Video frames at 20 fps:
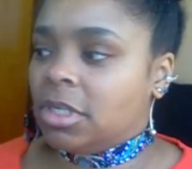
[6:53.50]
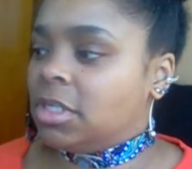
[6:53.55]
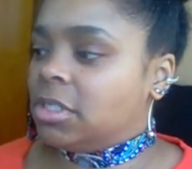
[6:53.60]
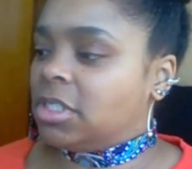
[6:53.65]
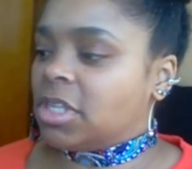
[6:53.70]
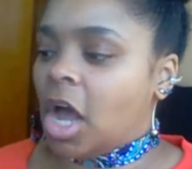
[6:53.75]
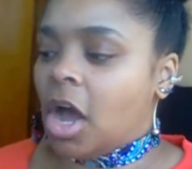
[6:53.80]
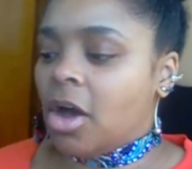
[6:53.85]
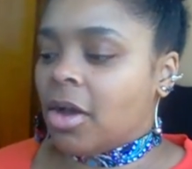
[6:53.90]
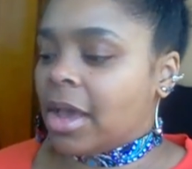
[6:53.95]

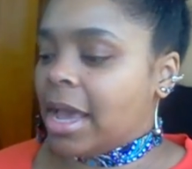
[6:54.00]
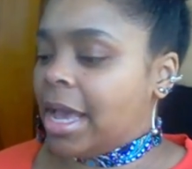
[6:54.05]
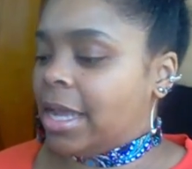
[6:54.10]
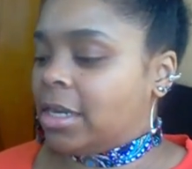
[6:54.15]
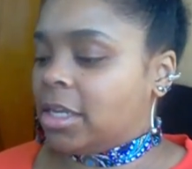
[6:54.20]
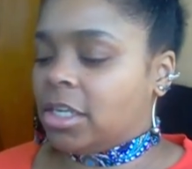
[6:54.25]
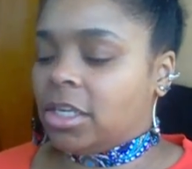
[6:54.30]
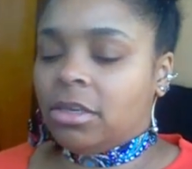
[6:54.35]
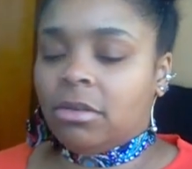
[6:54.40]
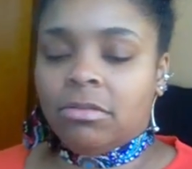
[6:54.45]
It's all kind
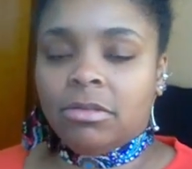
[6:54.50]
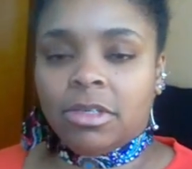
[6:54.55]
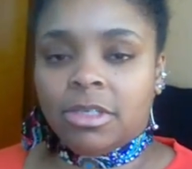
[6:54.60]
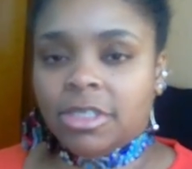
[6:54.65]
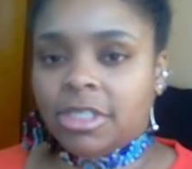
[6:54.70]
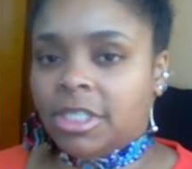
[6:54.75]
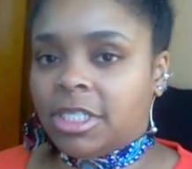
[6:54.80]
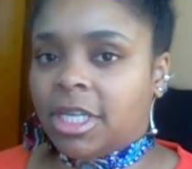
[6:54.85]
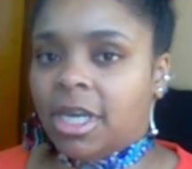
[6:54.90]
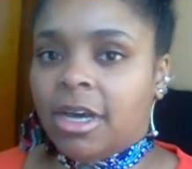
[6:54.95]
of cute little
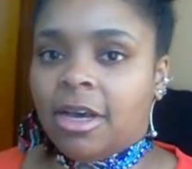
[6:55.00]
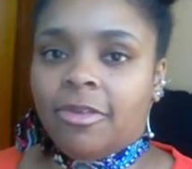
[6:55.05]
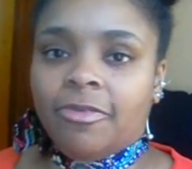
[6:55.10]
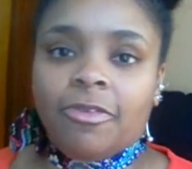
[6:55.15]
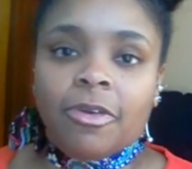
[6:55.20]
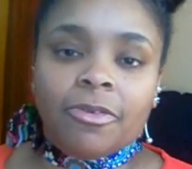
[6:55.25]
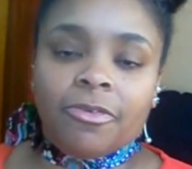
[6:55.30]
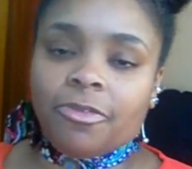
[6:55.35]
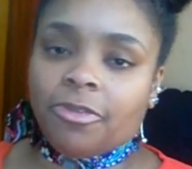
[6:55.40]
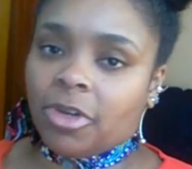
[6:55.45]
stuff.
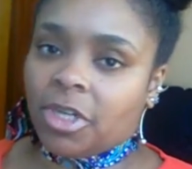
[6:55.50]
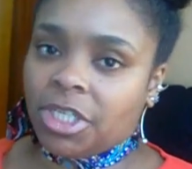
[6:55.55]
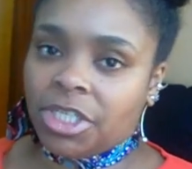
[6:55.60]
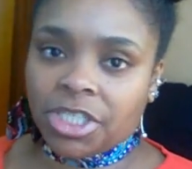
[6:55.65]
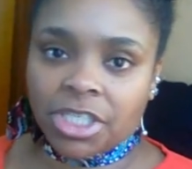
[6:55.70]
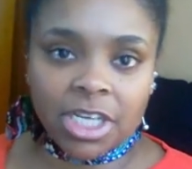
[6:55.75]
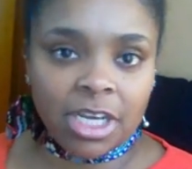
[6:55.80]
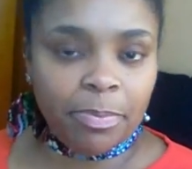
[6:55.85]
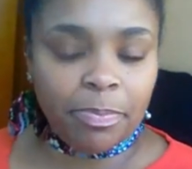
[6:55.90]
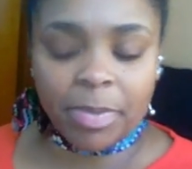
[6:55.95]
Free
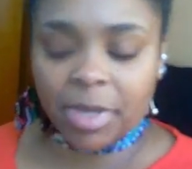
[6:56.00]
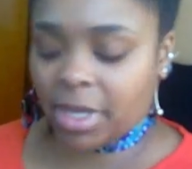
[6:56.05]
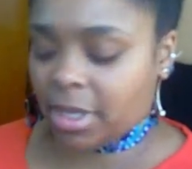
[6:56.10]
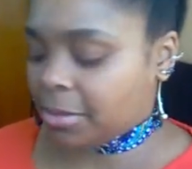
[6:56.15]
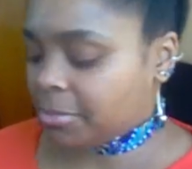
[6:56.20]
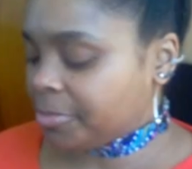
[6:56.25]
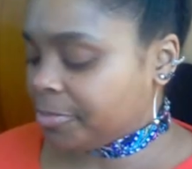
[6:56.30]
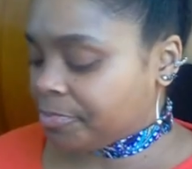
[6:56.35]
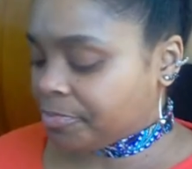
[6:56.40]
shipping.